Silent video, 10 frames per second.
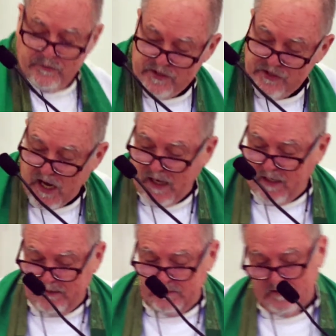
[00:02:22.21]
was
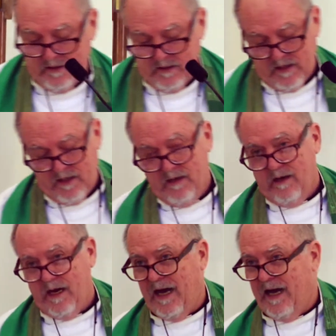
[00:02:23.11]
young,
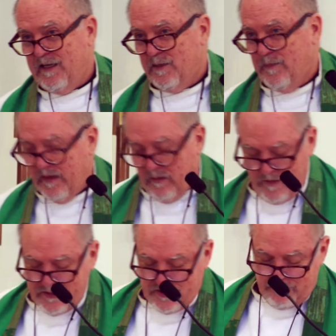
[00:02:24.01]
a husband
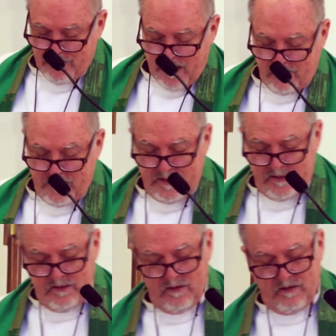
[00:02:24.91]
when she
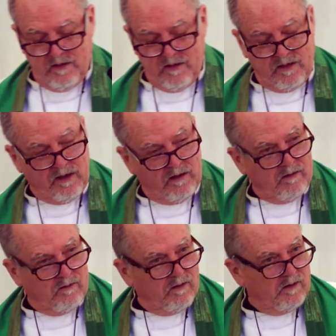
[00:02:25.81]
married,
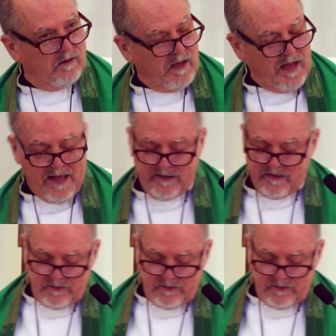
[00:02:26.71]
and an